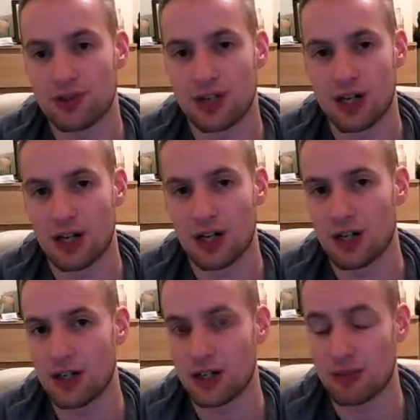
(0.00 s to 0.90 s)
are
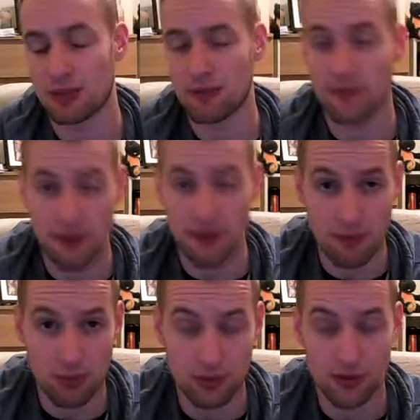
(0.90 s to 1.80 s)
going to be very
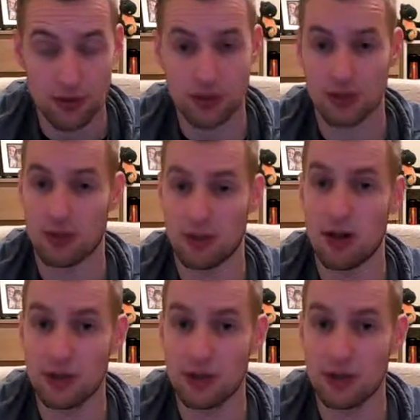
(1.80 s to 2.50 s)
important because they're going to be hard